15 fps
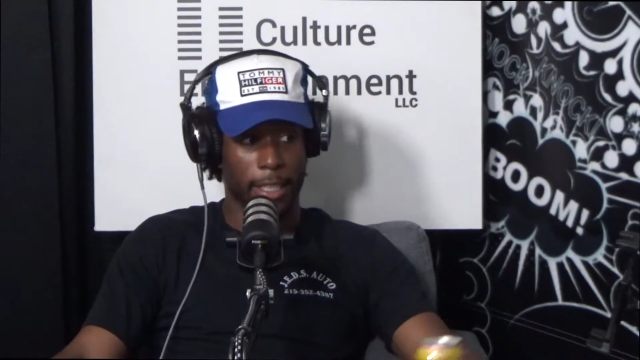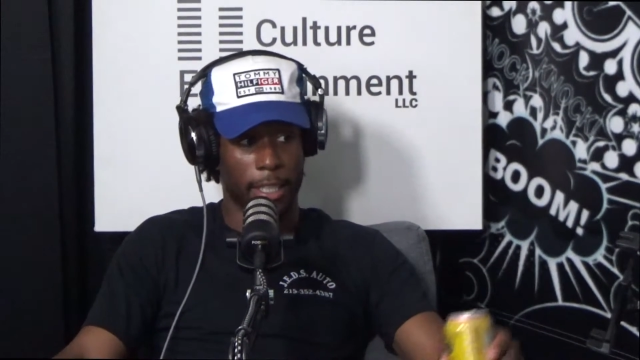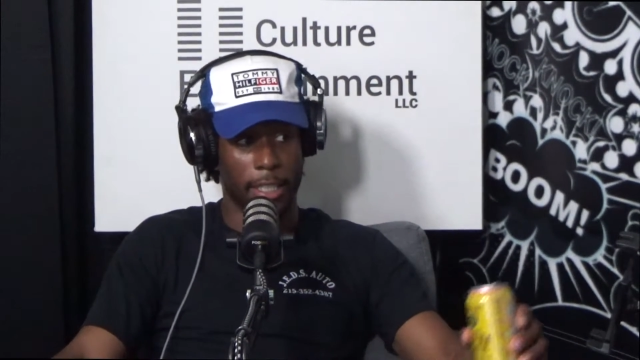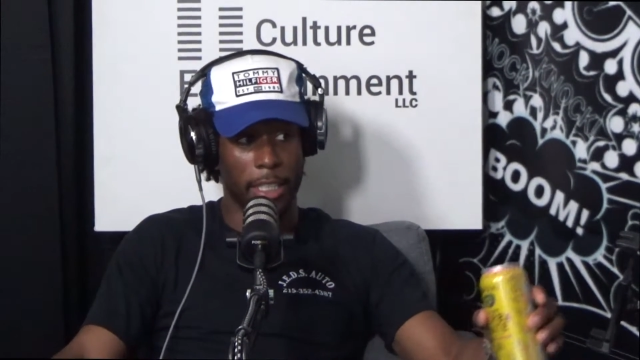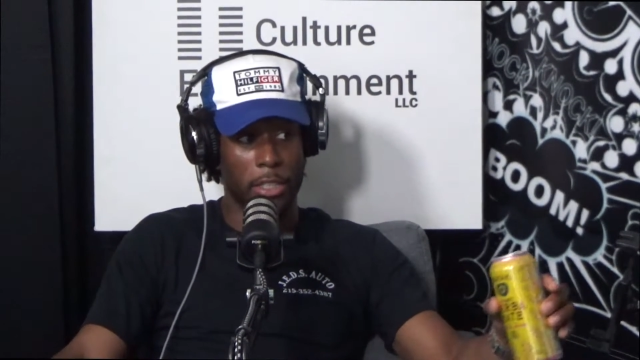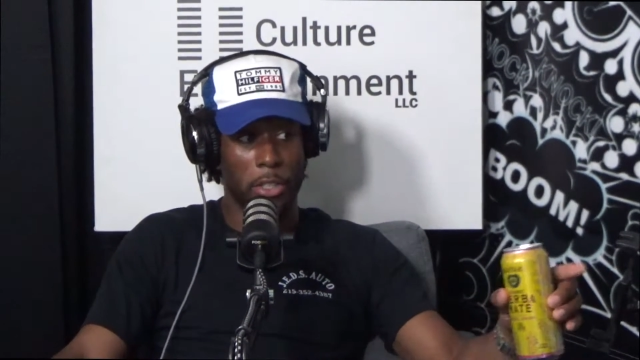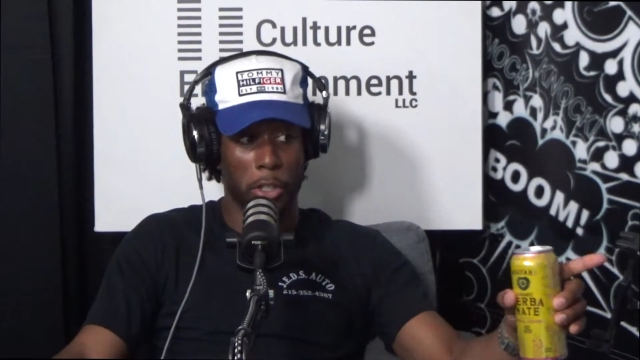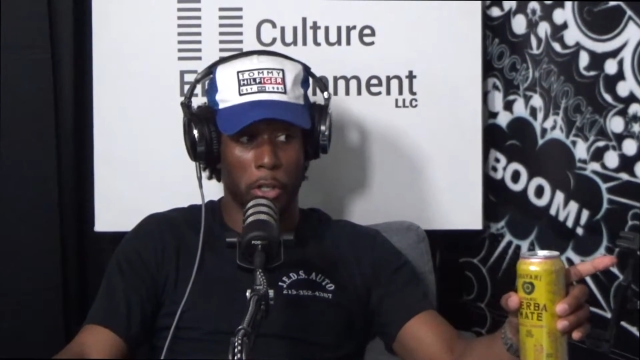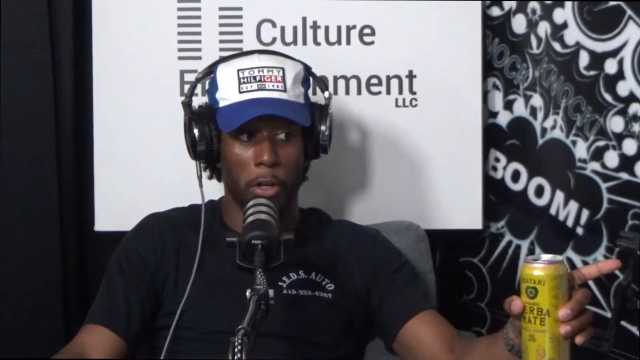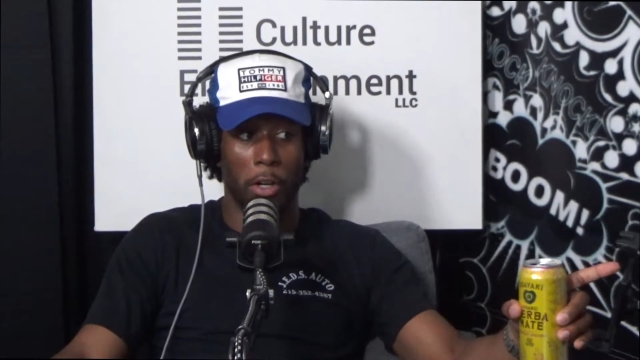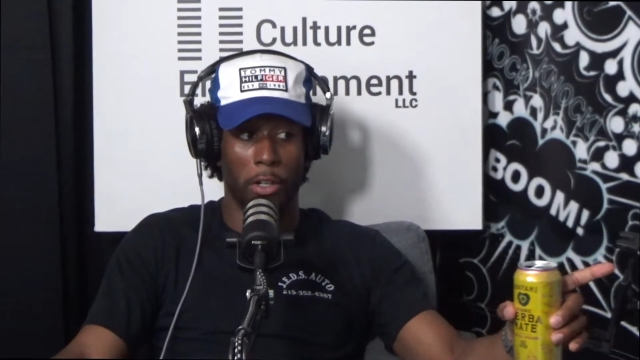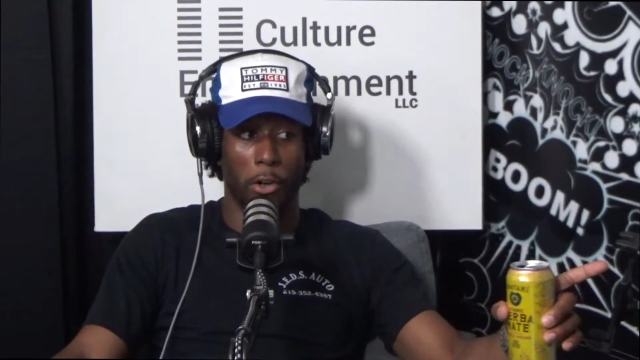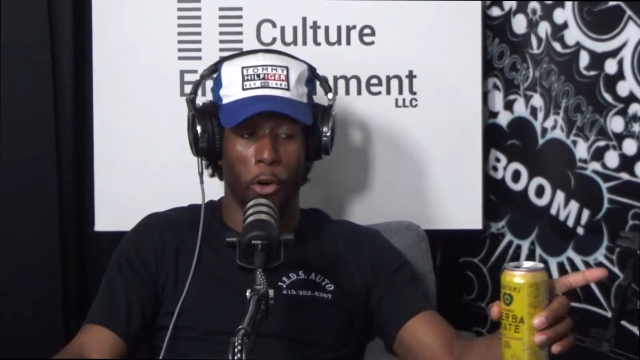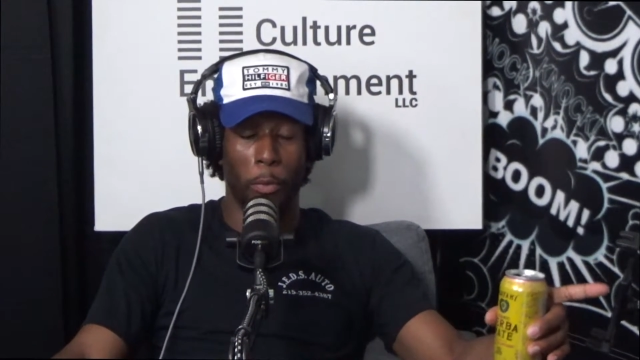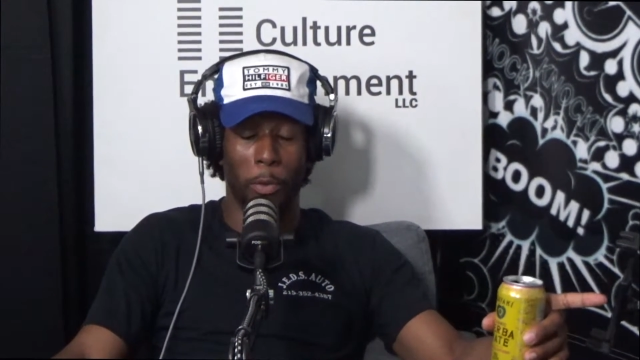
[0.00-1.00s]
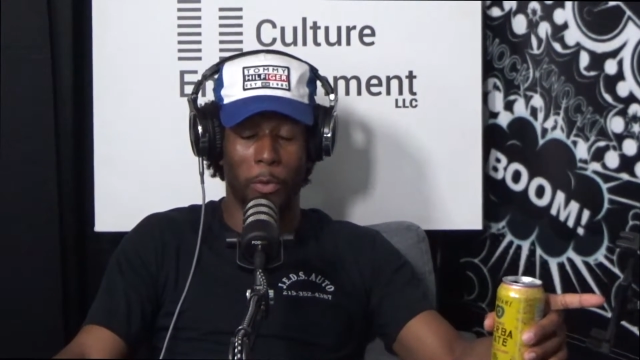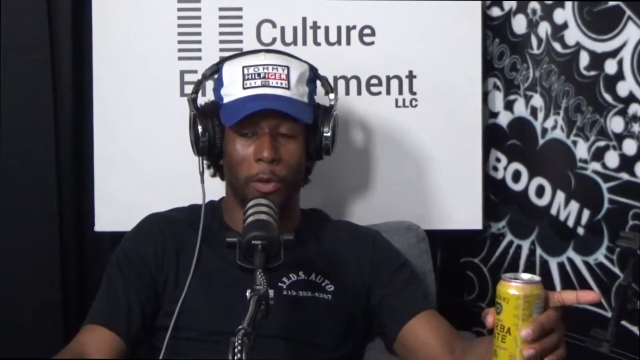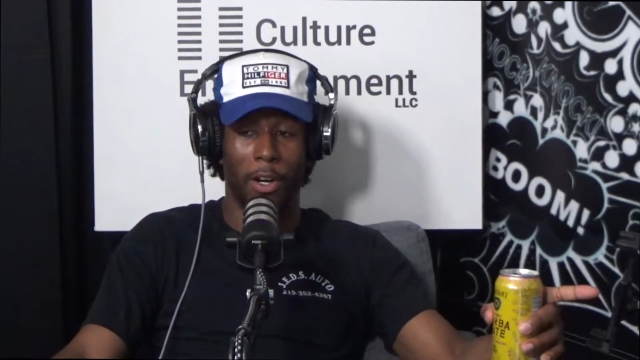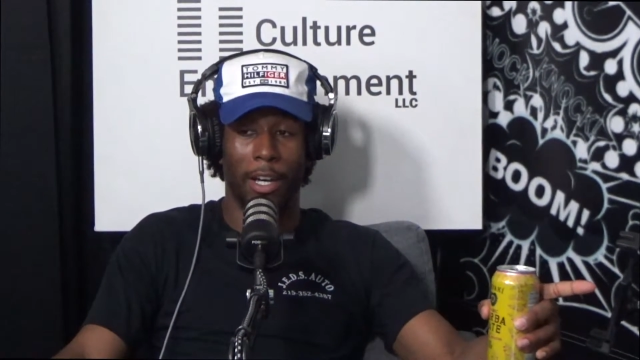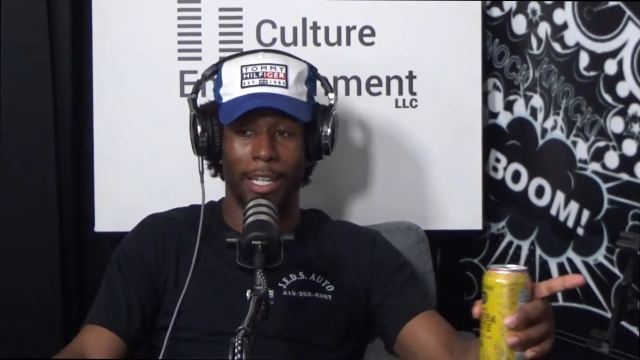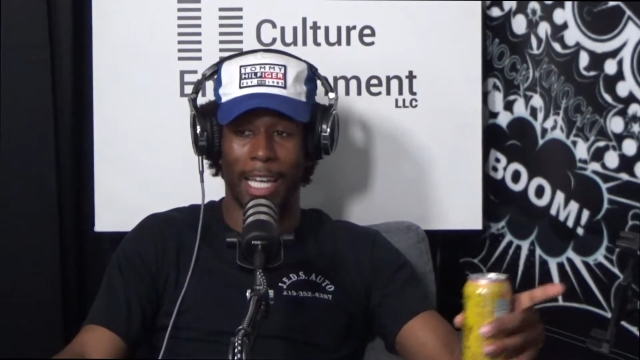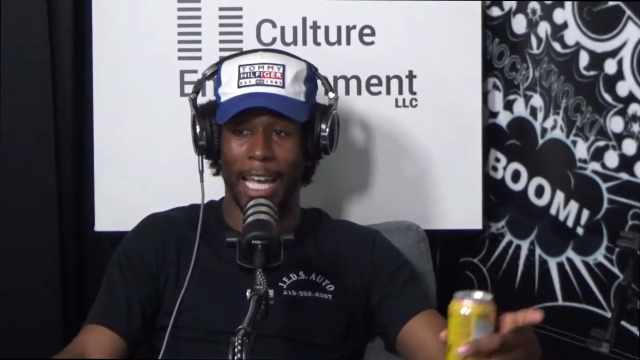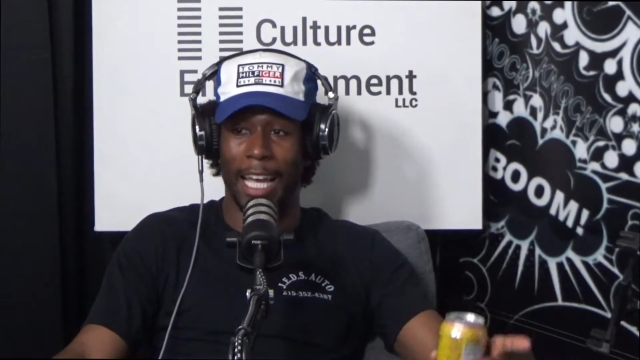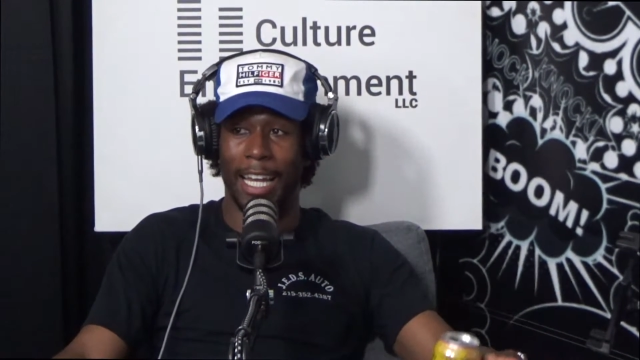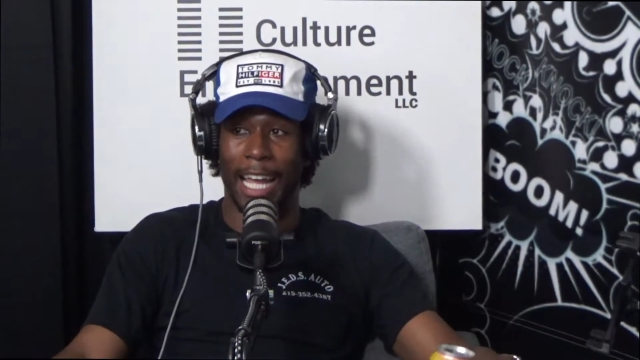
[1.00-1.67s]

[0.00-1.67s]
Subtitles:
Because he took on Obi-Wan and